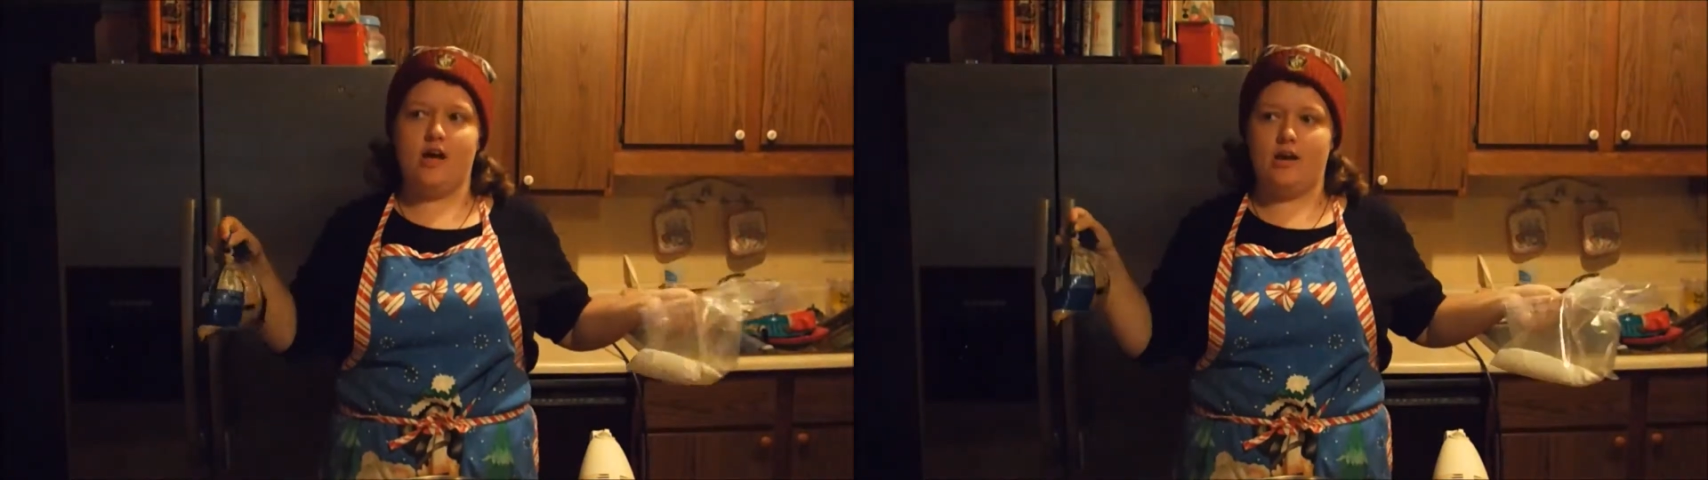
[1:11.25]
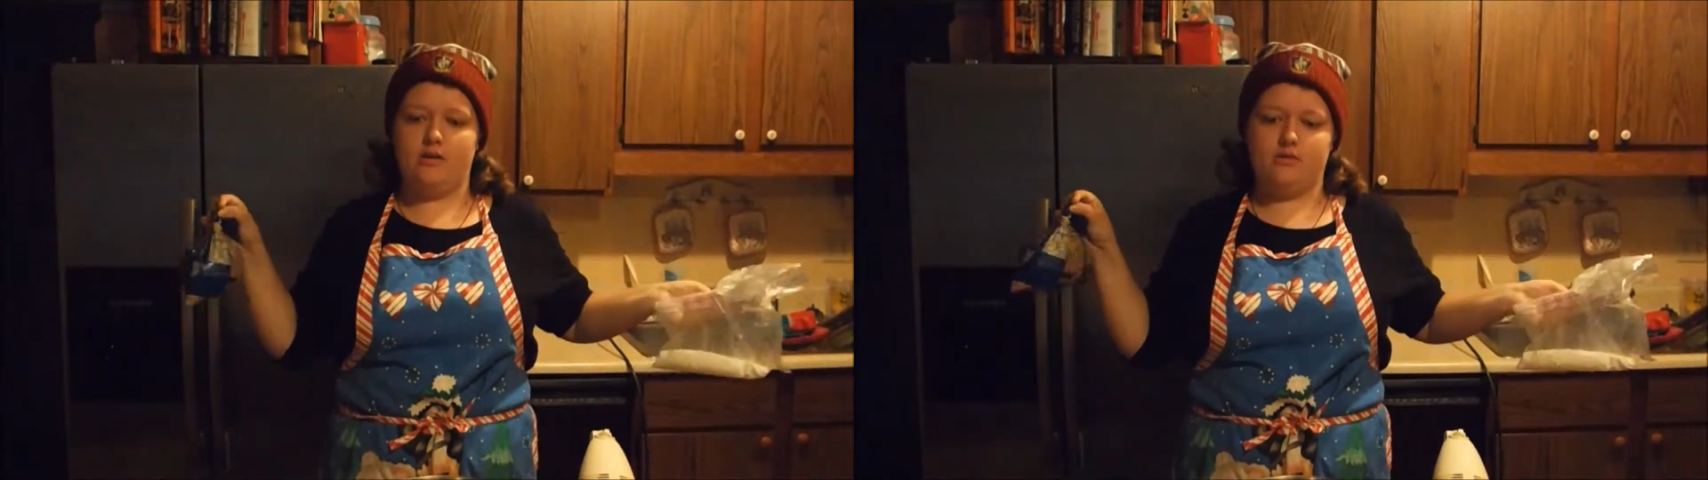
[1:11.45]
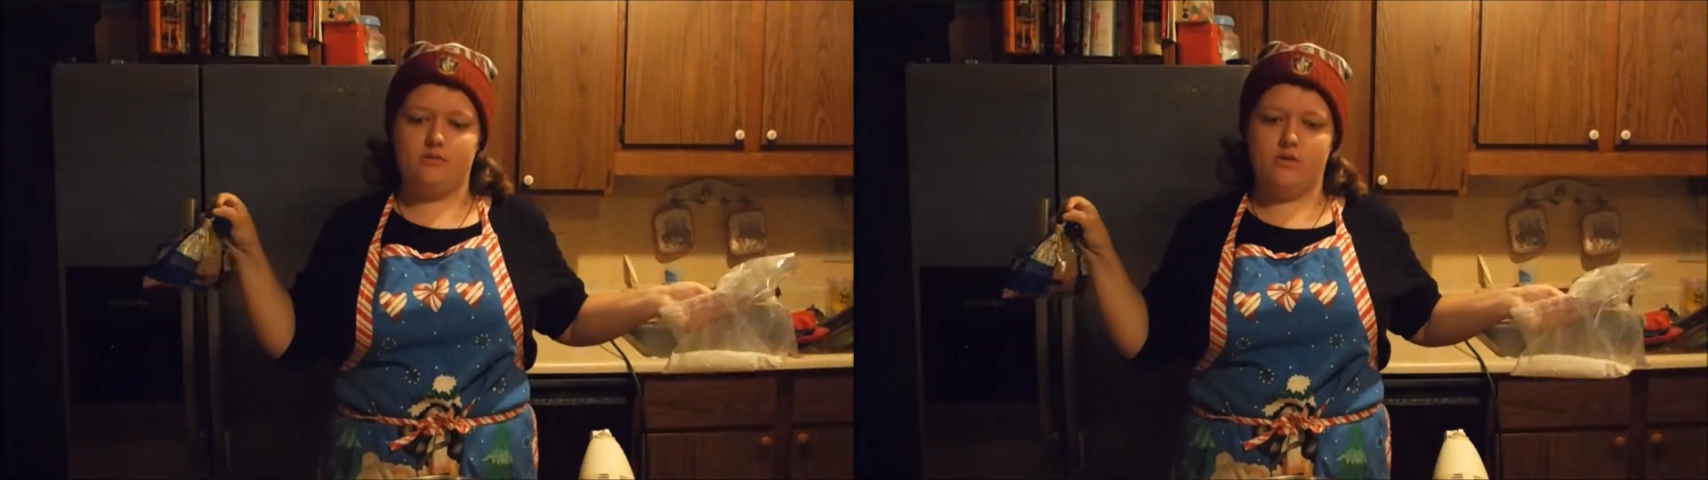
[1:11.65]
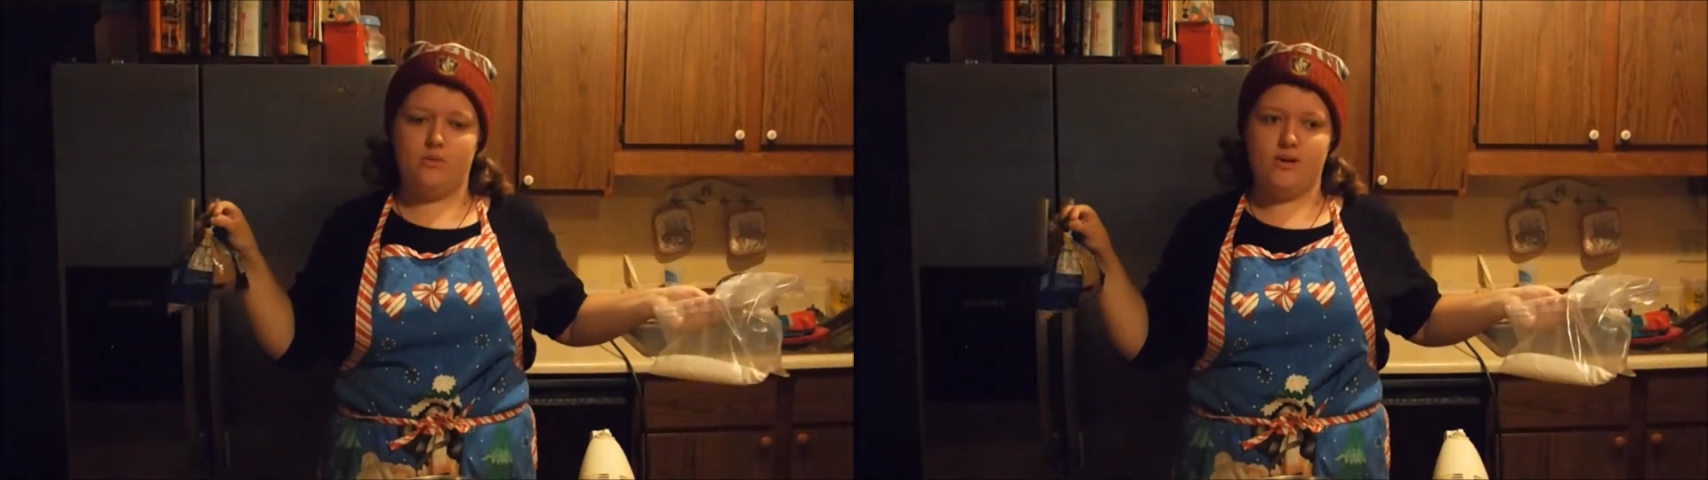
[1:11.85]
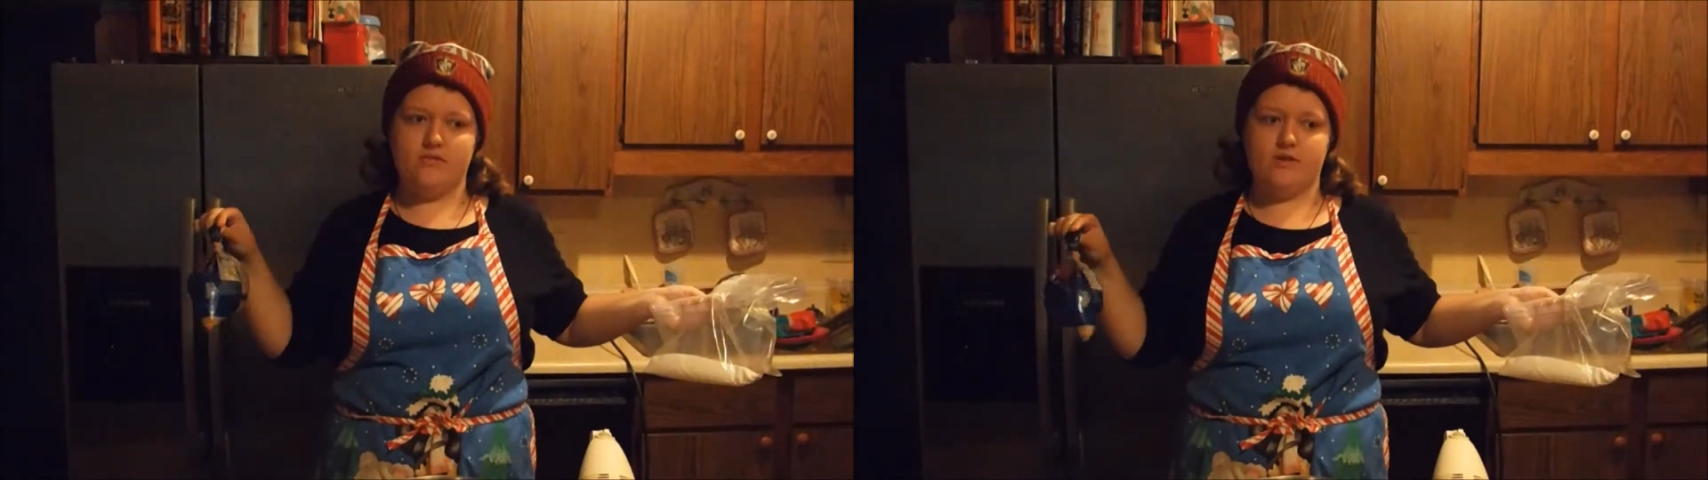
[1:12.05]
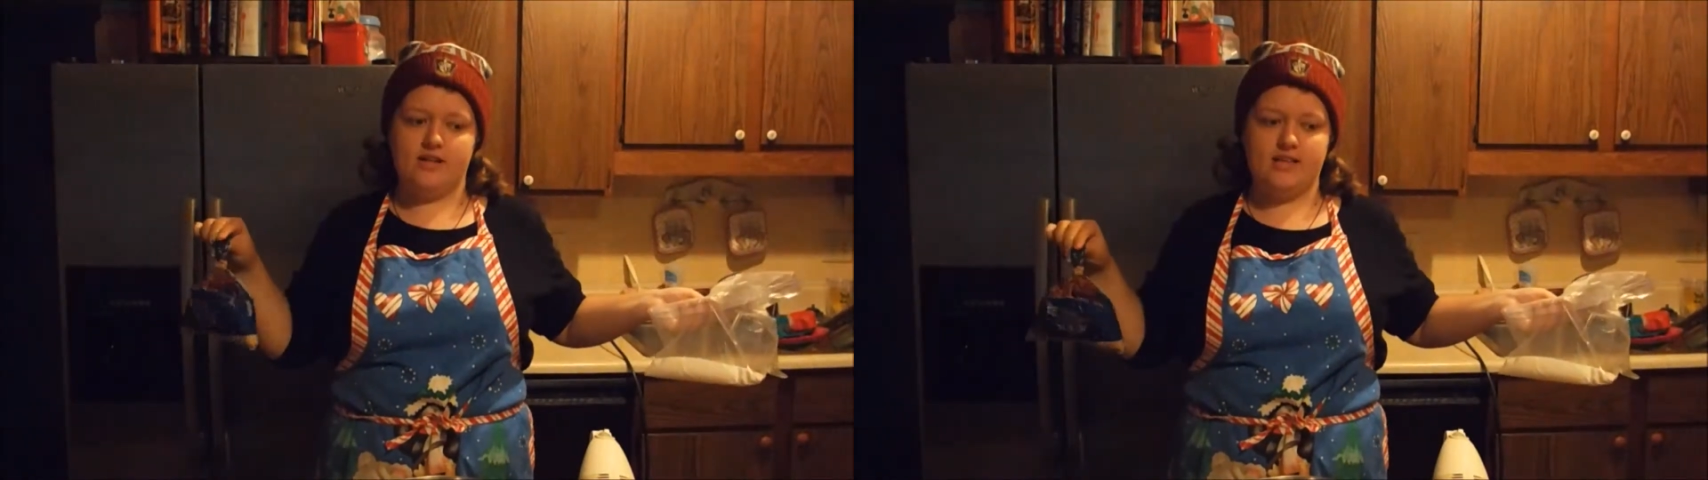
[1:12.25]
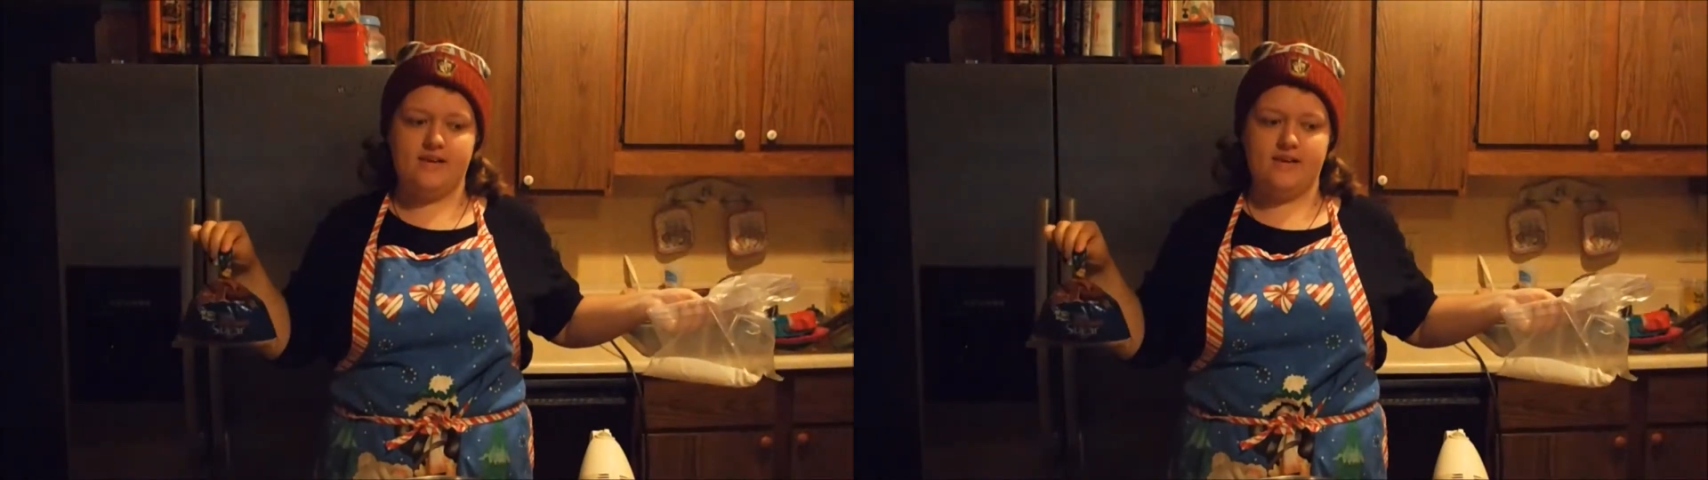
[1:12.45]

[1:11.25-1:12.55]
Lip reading: I don't know what really the